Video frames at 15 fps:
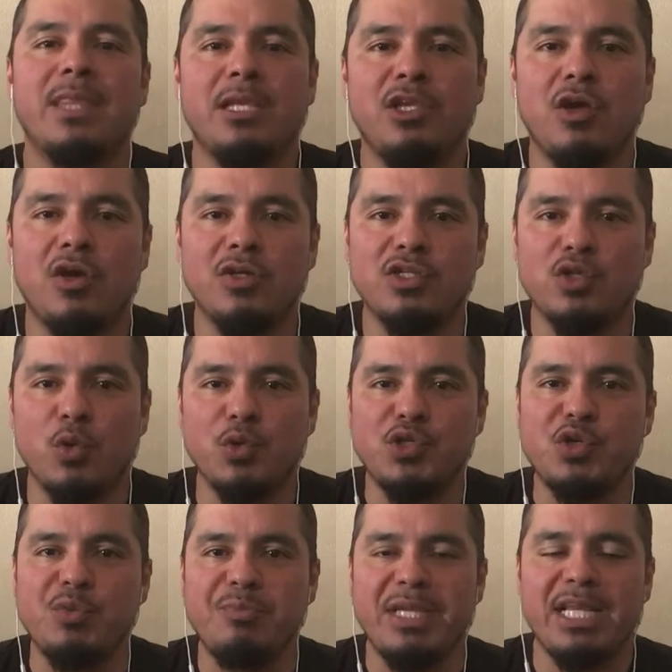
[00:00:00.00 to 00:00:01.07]
your
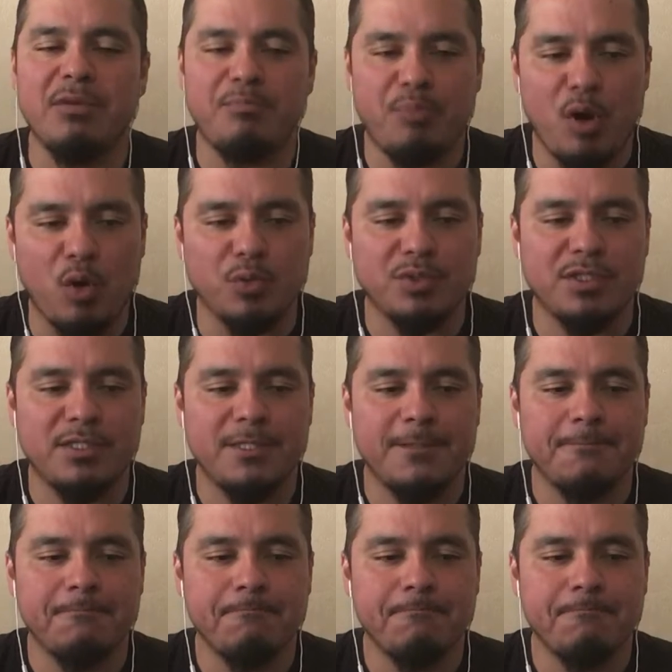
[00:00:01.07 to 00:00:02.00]
social media posts.